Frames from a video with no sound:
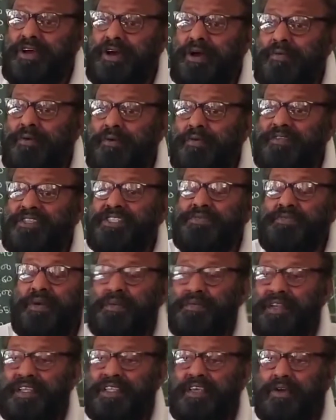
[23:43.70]
of rupees
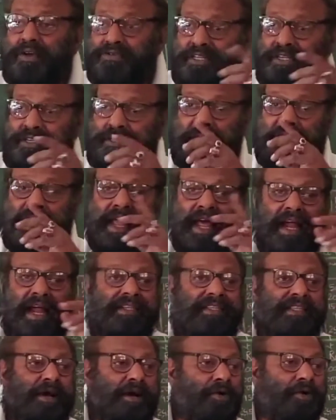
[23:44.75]
50,000 at
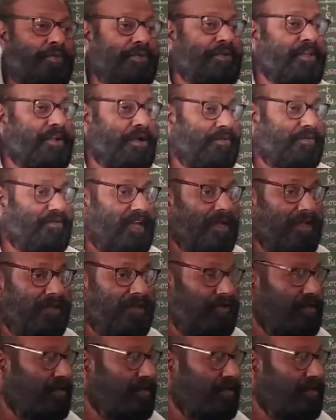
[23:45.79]
the opening of the